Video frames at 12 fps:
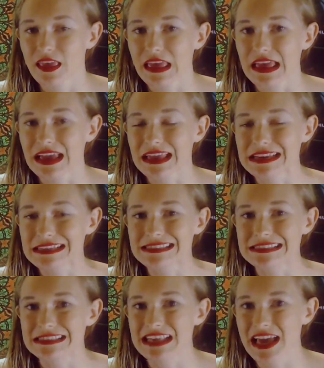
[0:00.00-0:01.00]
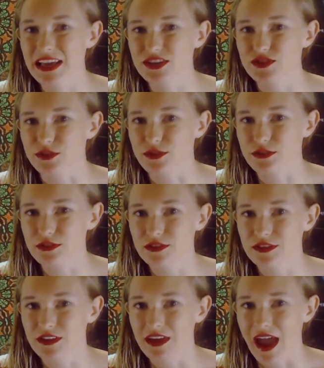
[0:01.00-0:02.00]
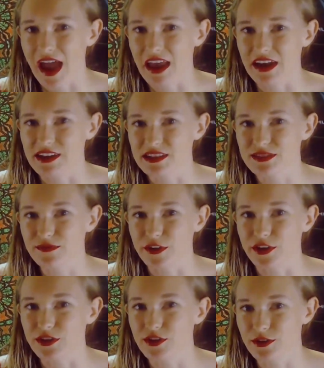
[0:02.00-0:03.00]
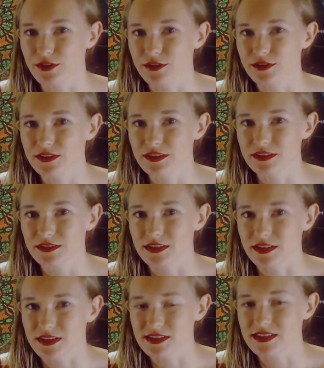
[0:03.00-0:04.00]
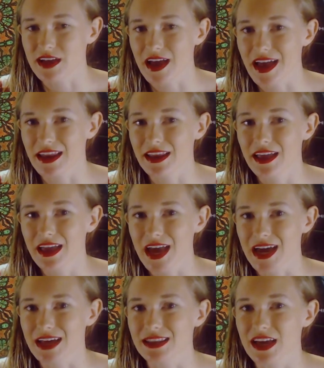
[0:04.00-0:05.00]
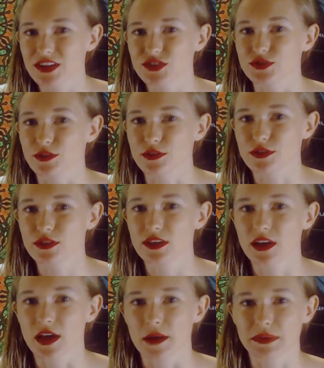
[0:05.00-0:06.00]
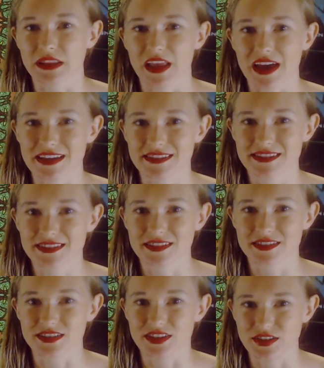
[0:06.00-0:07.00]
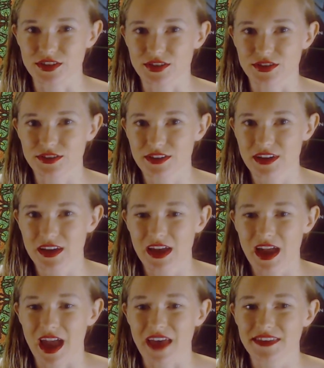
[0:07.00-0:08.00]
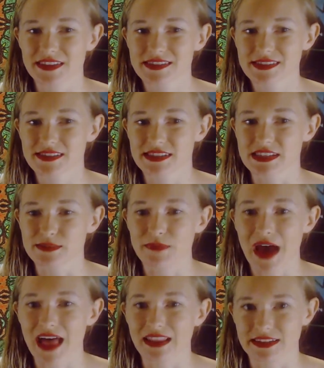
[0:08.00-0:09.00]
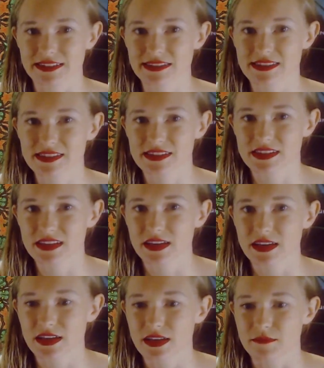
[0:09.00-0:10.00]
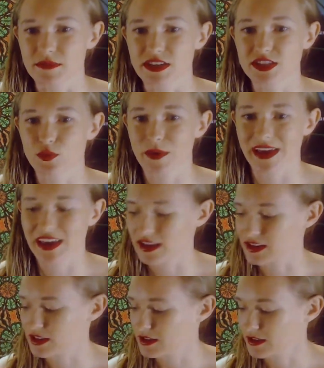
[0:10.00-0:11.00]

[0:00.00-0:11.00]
It is their truth, and it is for you to decide how that truth applies to you. And this is this balance between